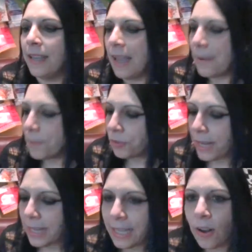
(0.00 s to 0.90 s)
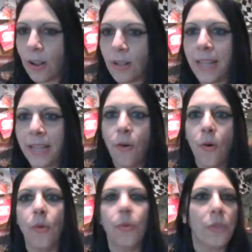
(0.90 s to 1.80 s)
And we're trying to get our like
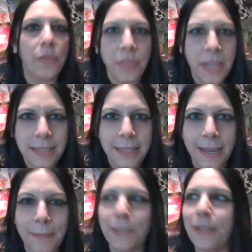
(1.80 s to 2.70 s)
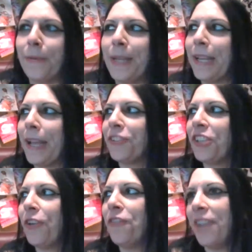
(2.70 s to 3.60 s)
whole thing set up so that we can actually
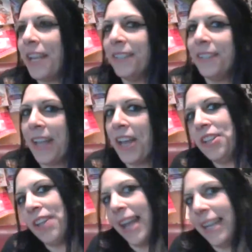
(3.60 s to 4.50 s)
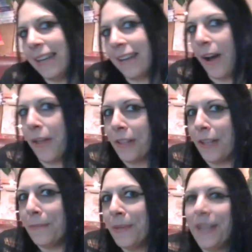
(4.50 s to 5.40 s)
go vend a night at a goth
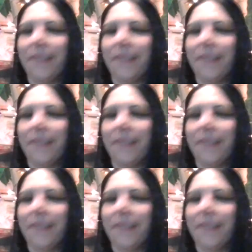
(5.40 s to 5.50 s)
club.